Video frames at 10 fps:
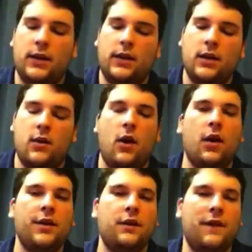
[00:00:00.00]
you know,
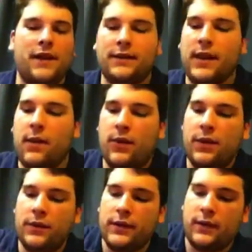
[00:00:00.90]
all the effects say when
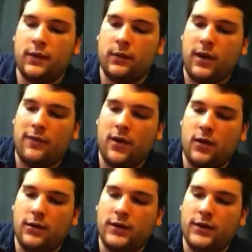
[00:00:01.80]
they're sent to the graveyard